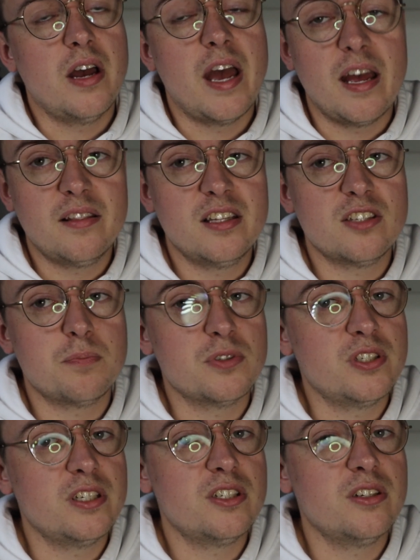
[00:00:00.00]
had this
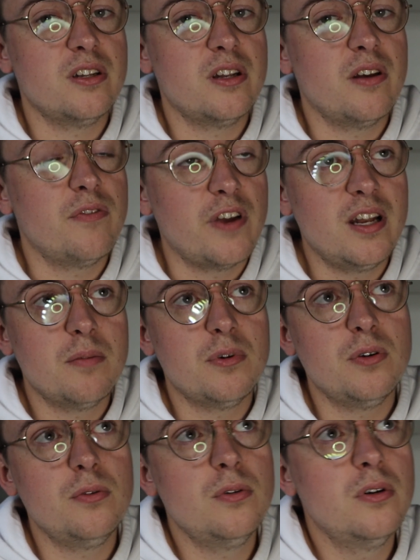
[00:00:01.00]
position
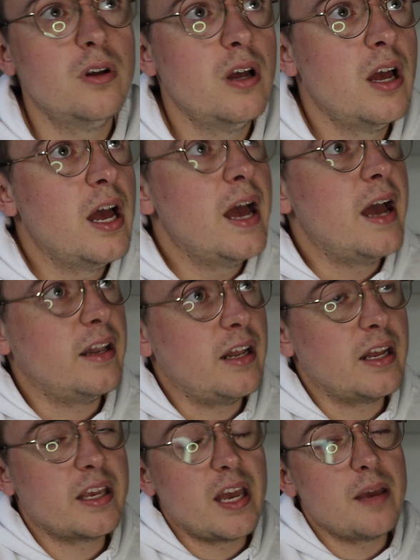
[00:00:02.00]
available. And
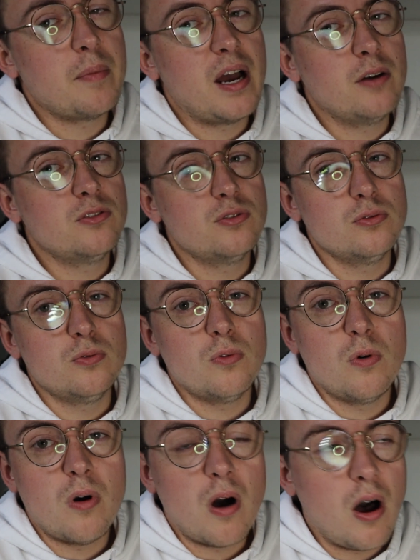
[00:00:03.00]
then I came out to
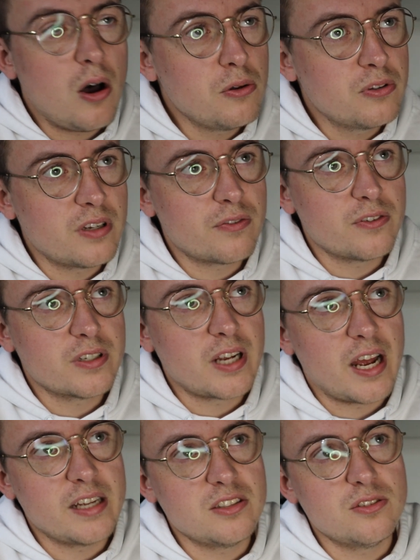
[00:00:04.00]
all different
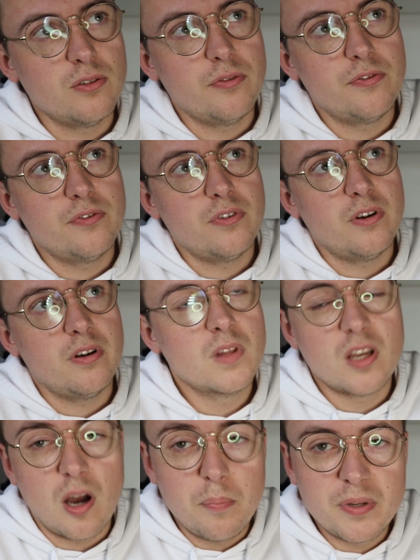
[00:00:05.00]
kinds of
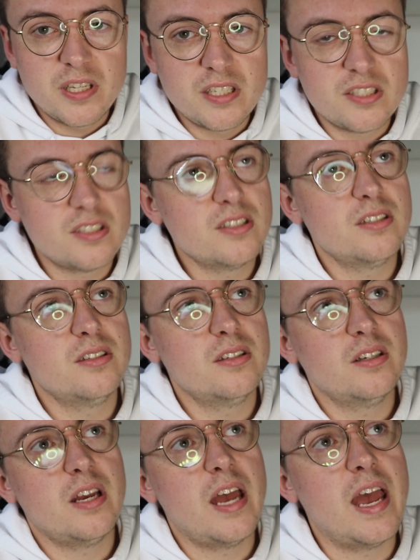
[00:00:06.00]
companies.
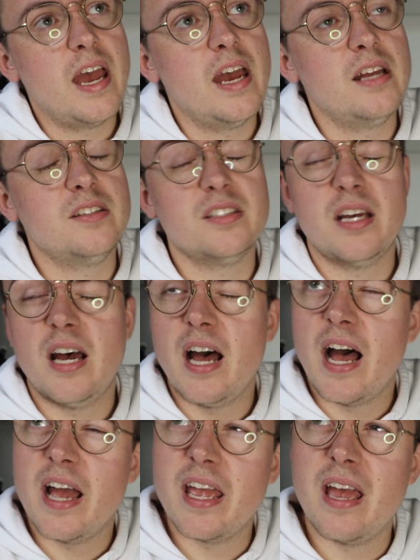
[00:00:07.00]
And
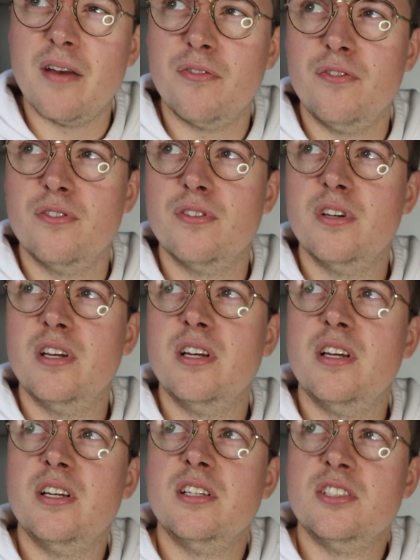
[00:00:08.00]
I have
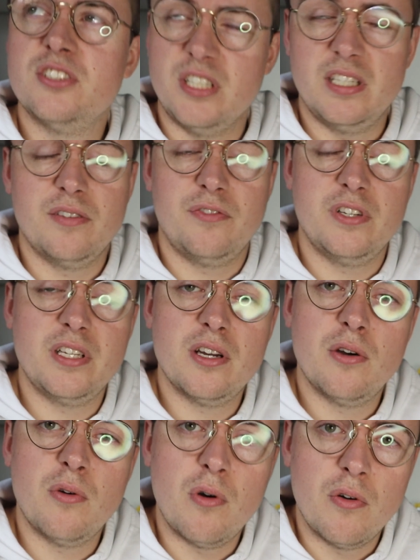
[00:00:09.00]
seen a
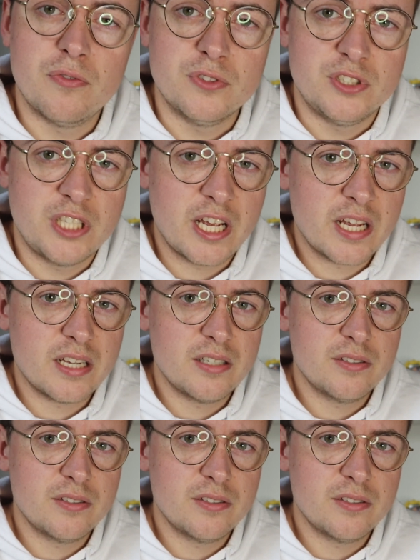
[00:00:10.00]
video of Jack